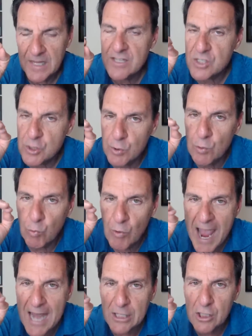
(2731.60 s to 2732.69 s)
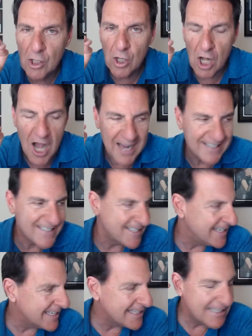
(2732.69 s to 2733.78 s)
is through radical
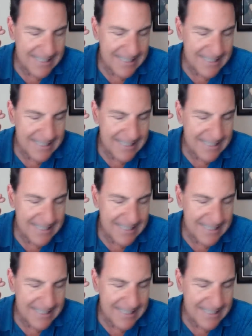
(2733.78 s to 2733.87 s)
honesty to